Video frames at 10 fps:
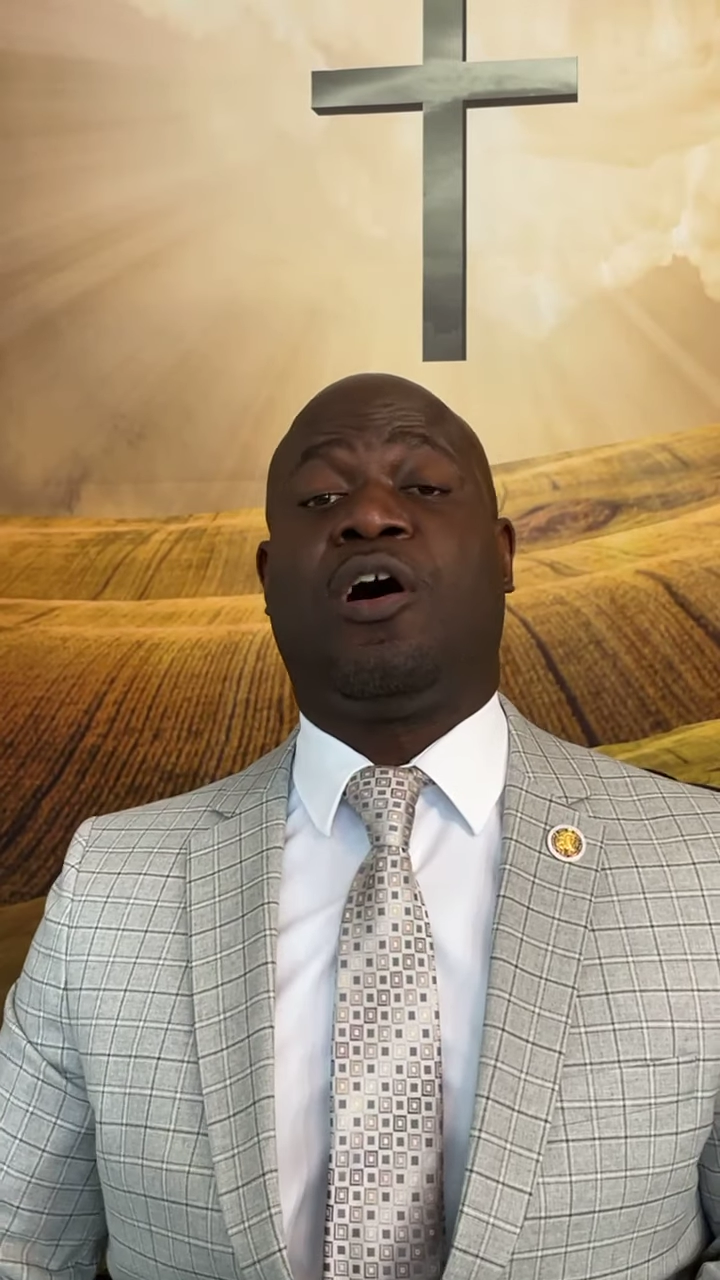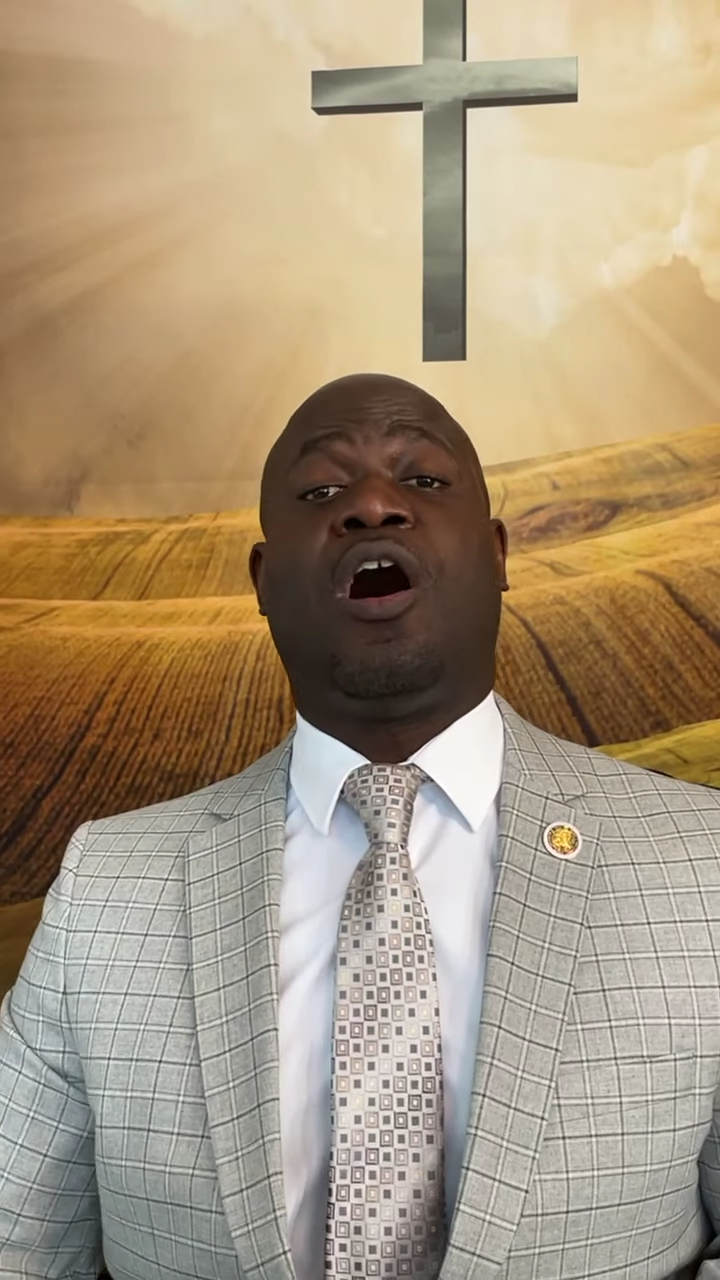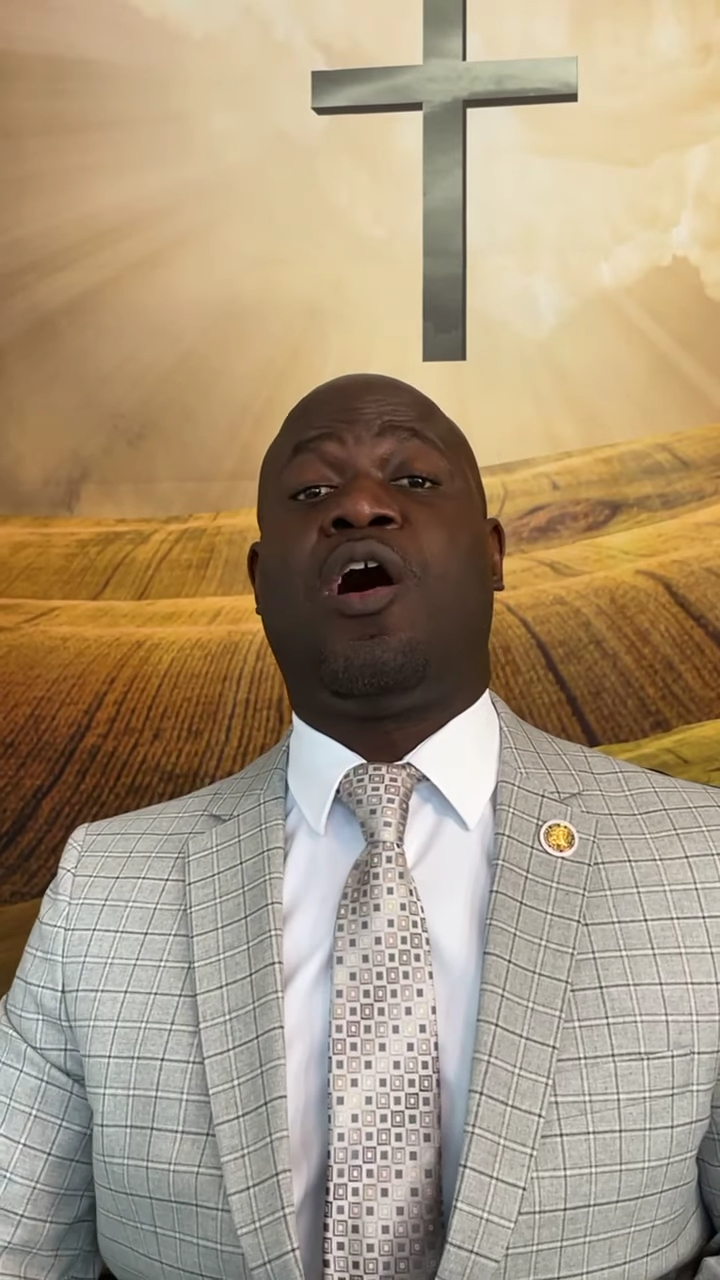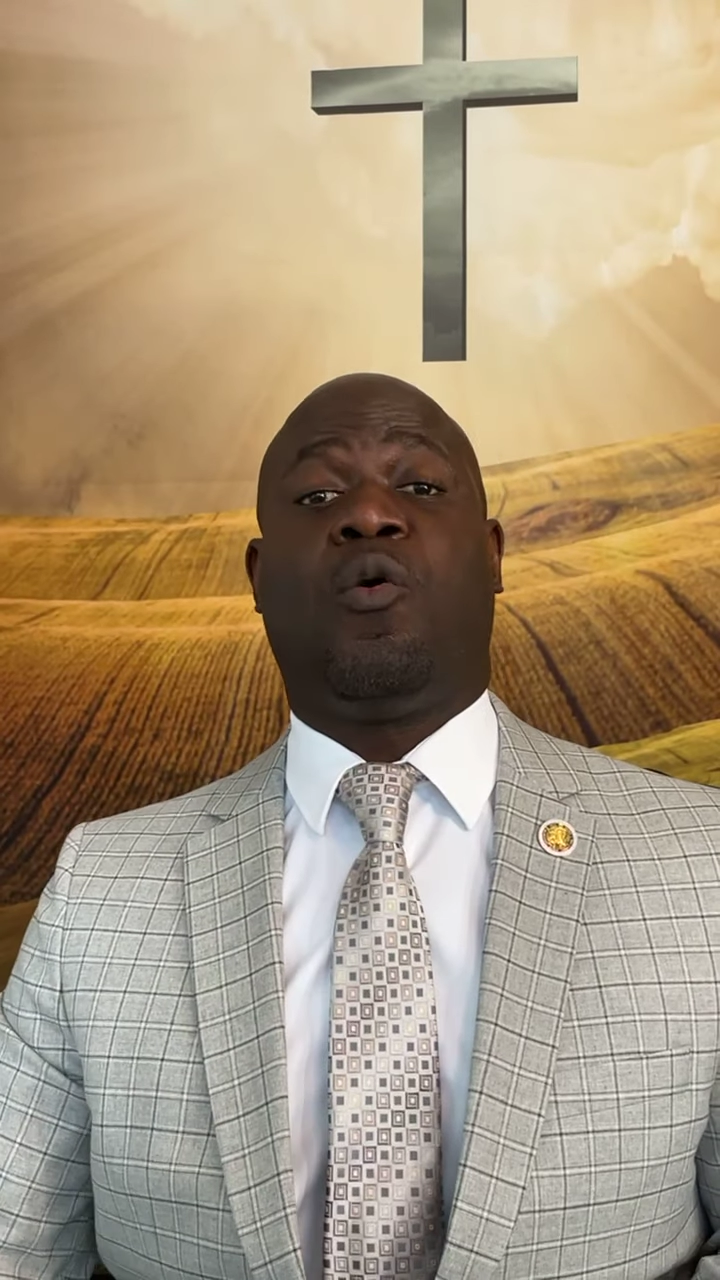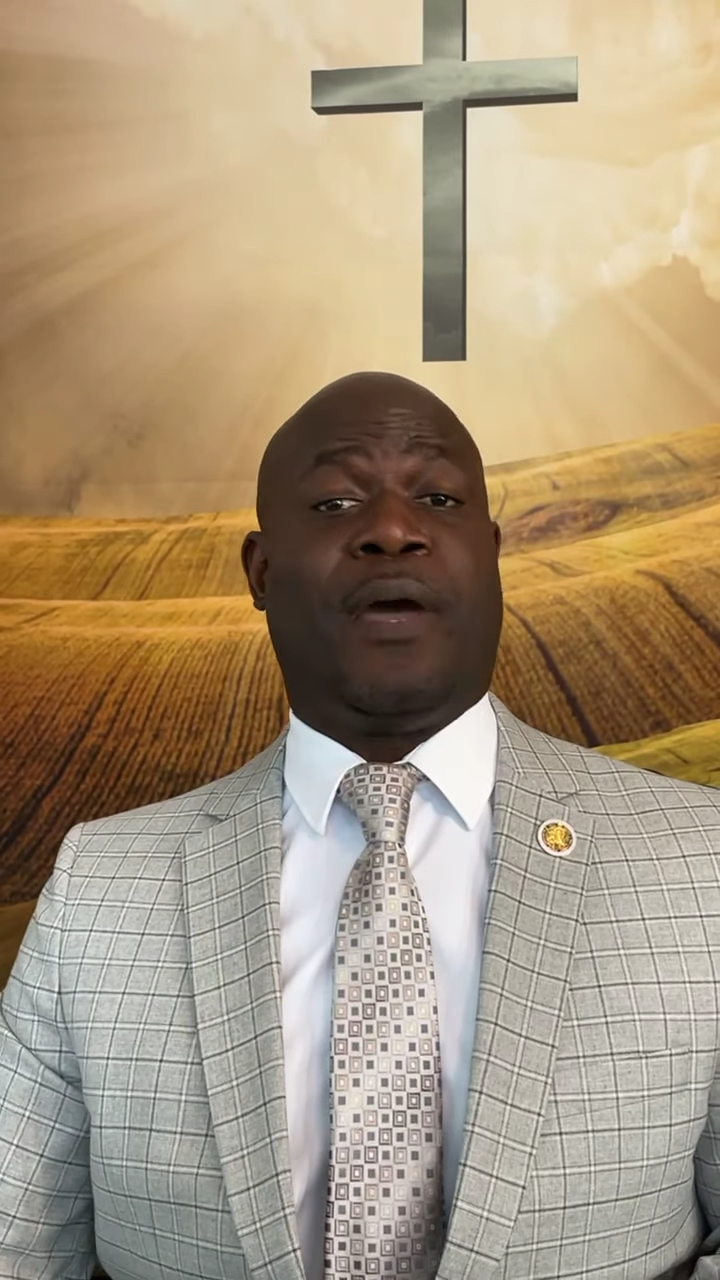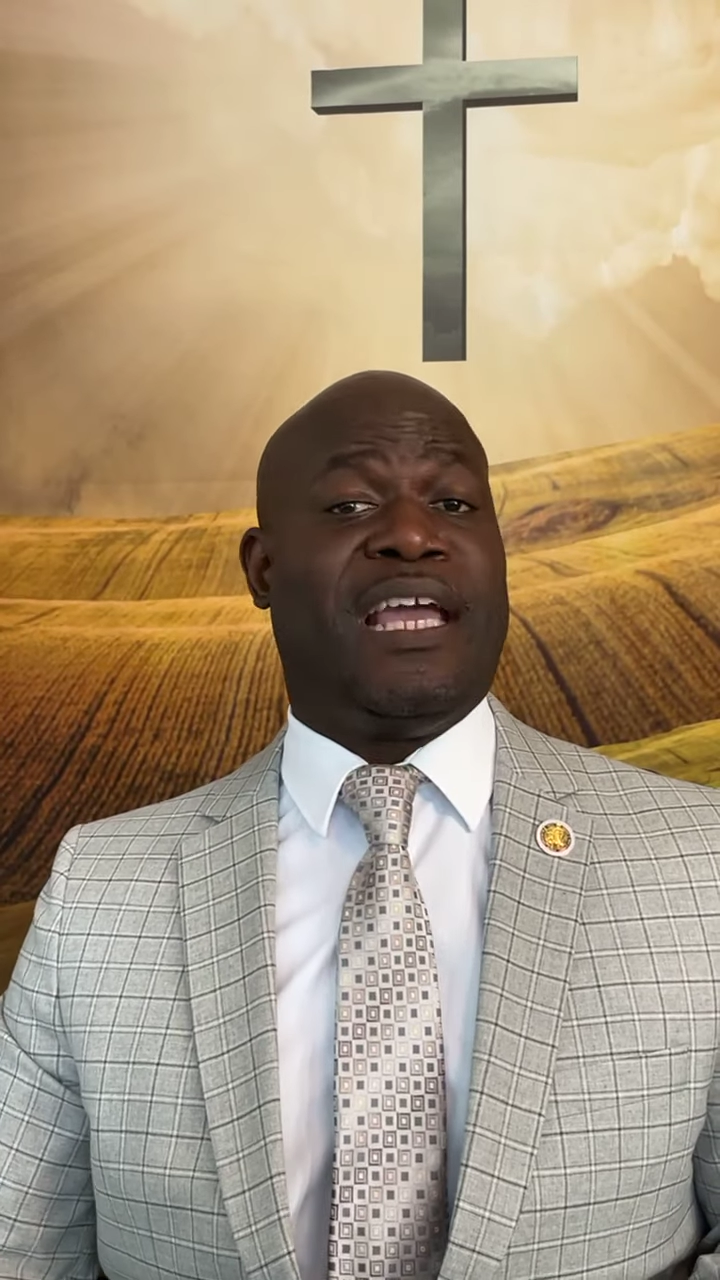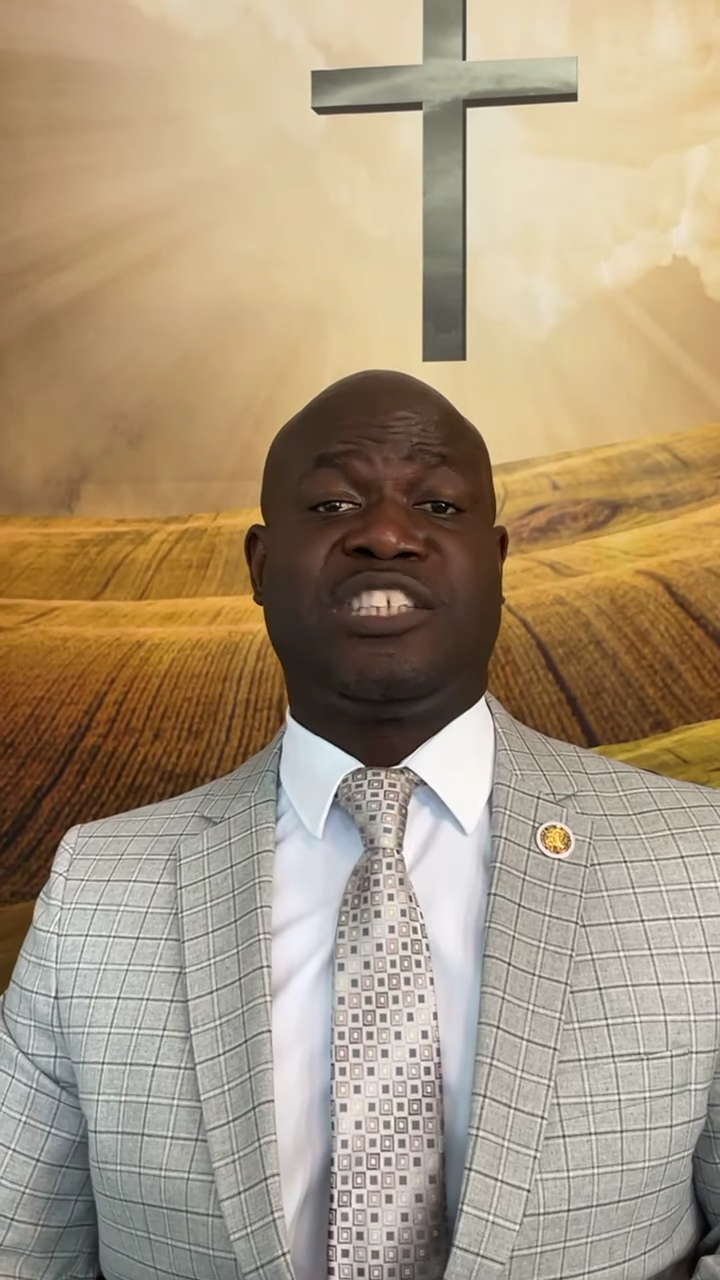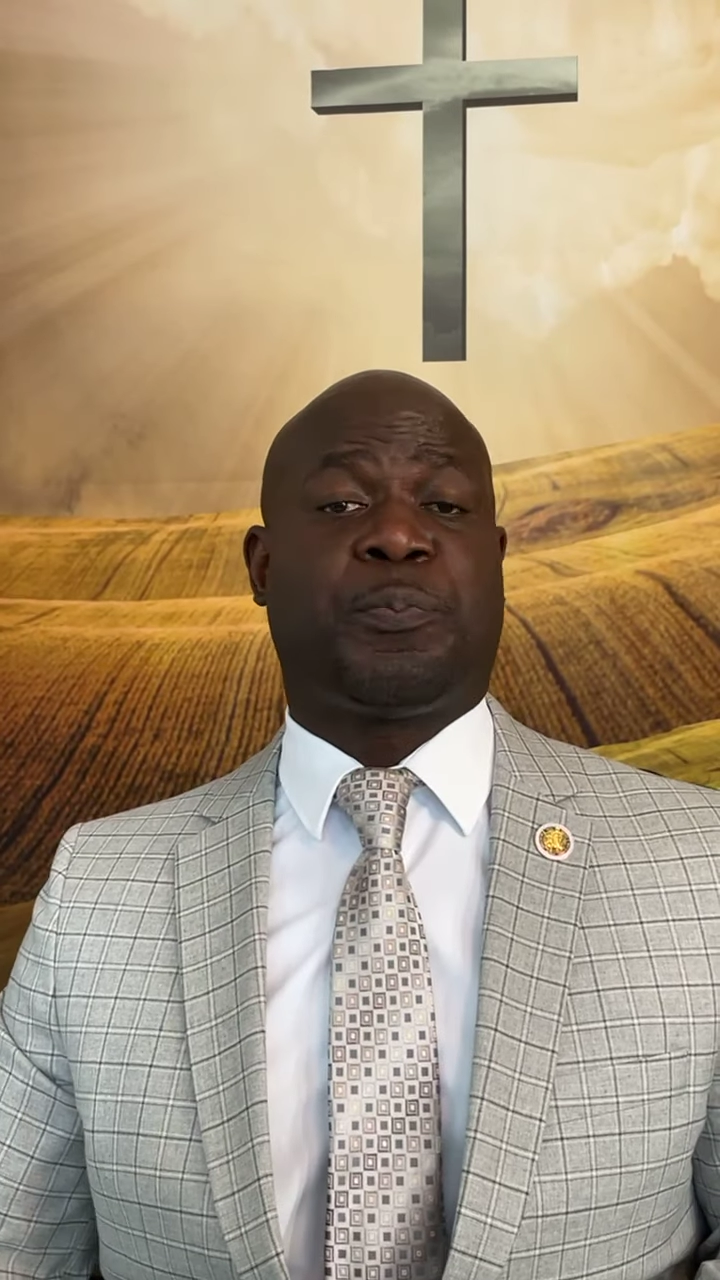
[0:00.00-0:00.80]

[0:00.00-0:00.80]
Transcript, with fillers: always